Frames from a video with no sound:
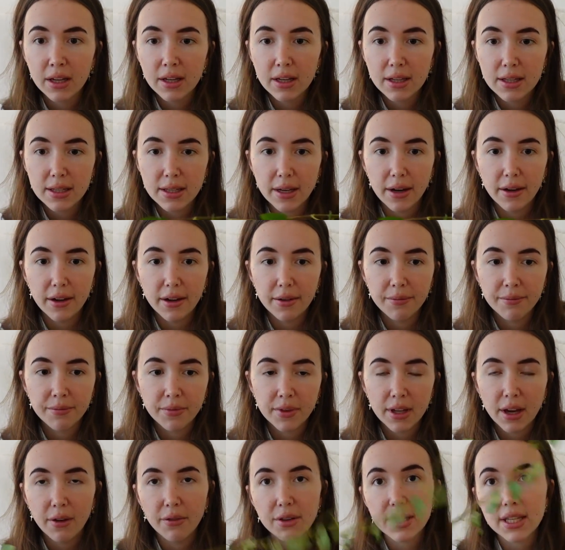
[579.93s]
So
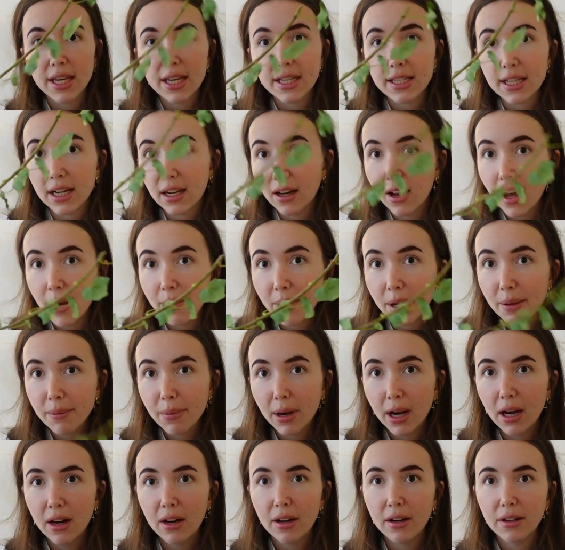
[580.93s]
obviously it's a climbing
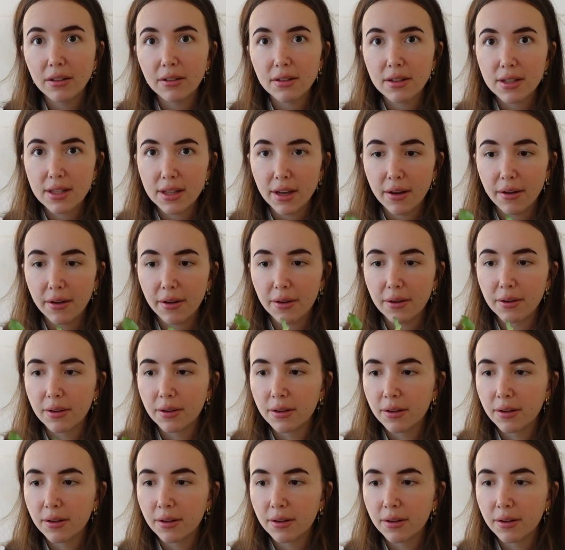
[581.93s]
plant, so